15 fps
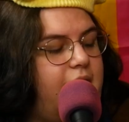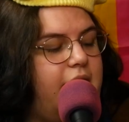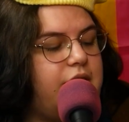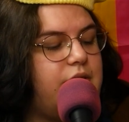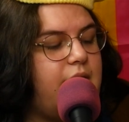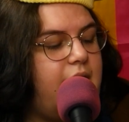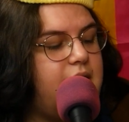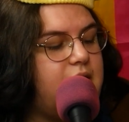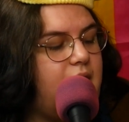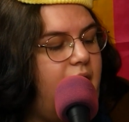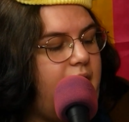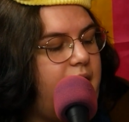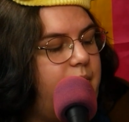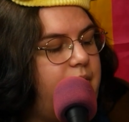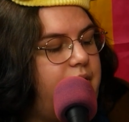I tried
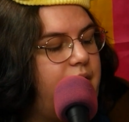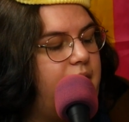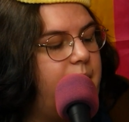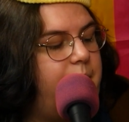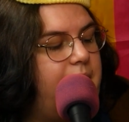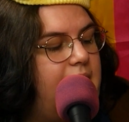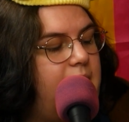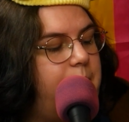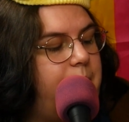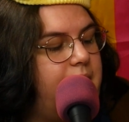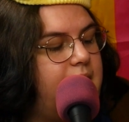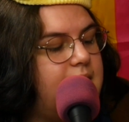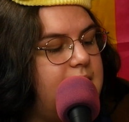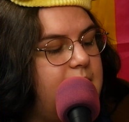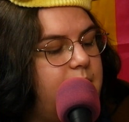talking with her a bit, but
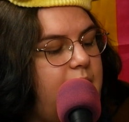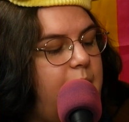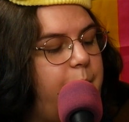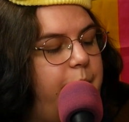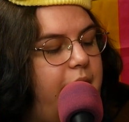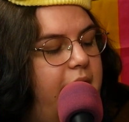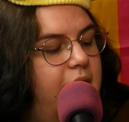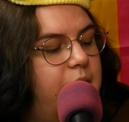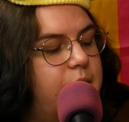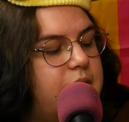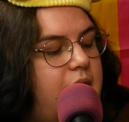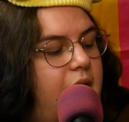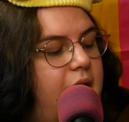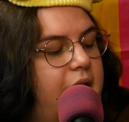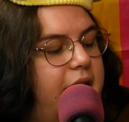it seemed like Brian was
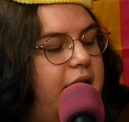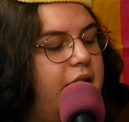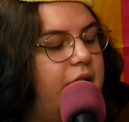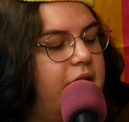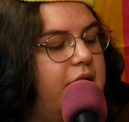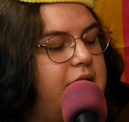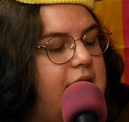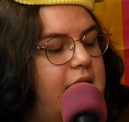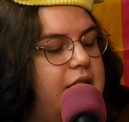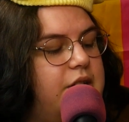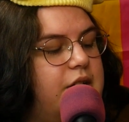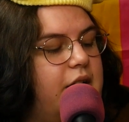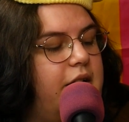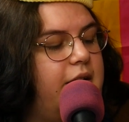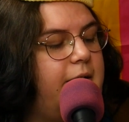hogging her
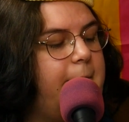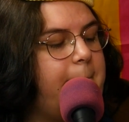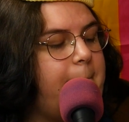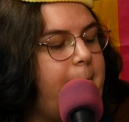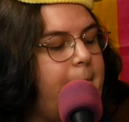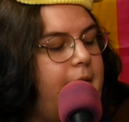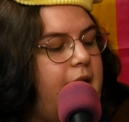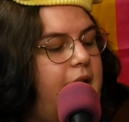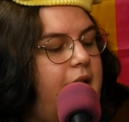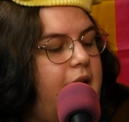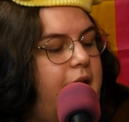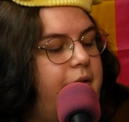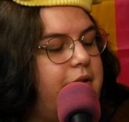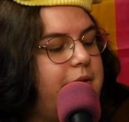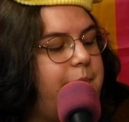attention.
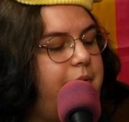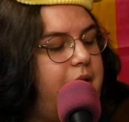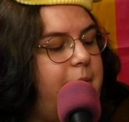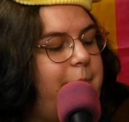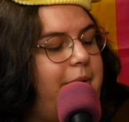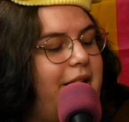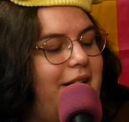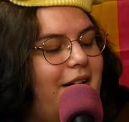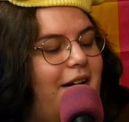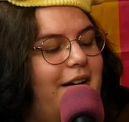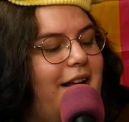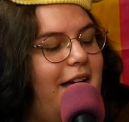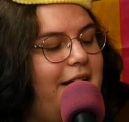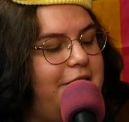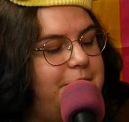I was put a bit
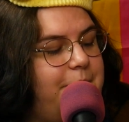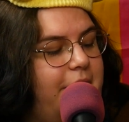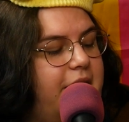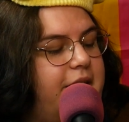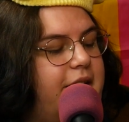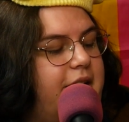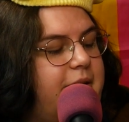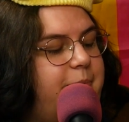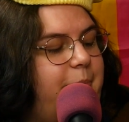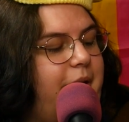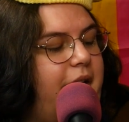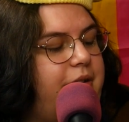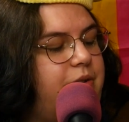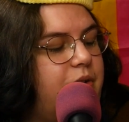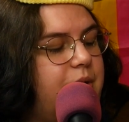on edge by this, but
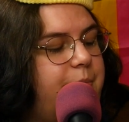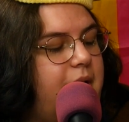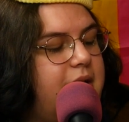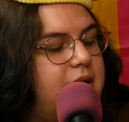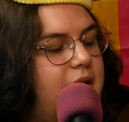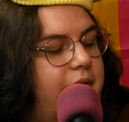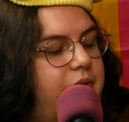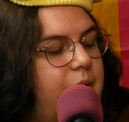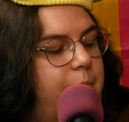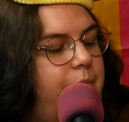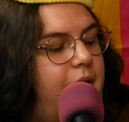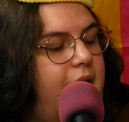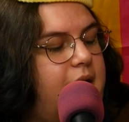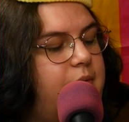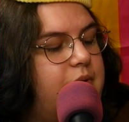I told myself that
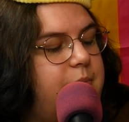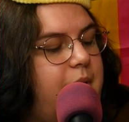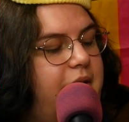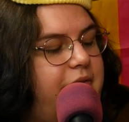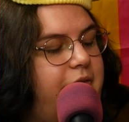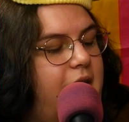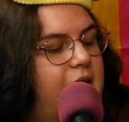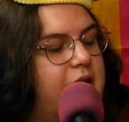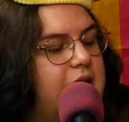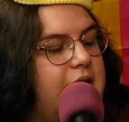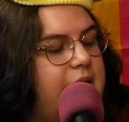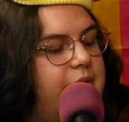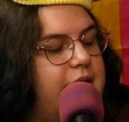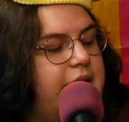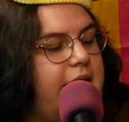Brian was my friend and
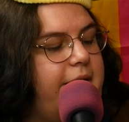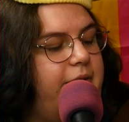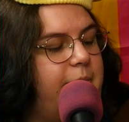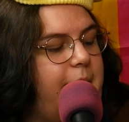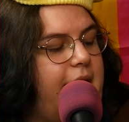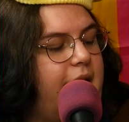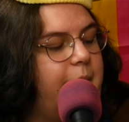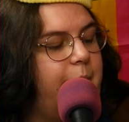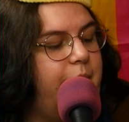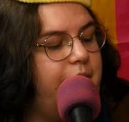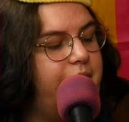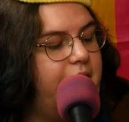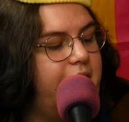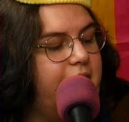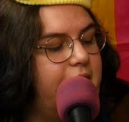he would never make a
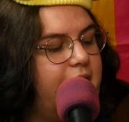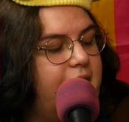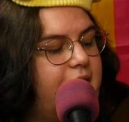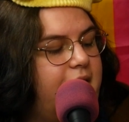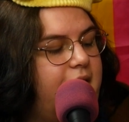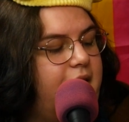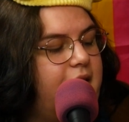move on her.